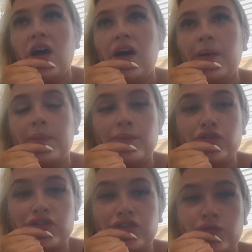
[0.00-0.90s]
But I'm
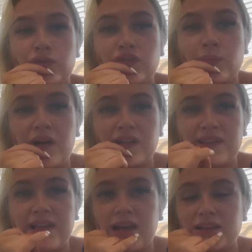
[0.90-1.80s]
just gonna talk to Brian's
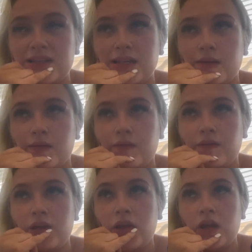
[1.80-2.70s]
dad and see if
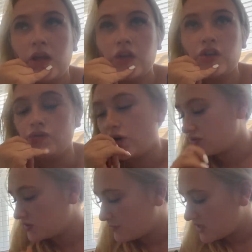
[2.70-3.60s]
she'll go
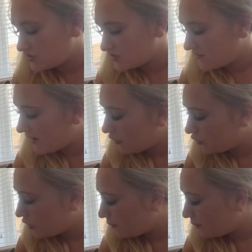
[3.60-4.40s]
to an emergency vet or not.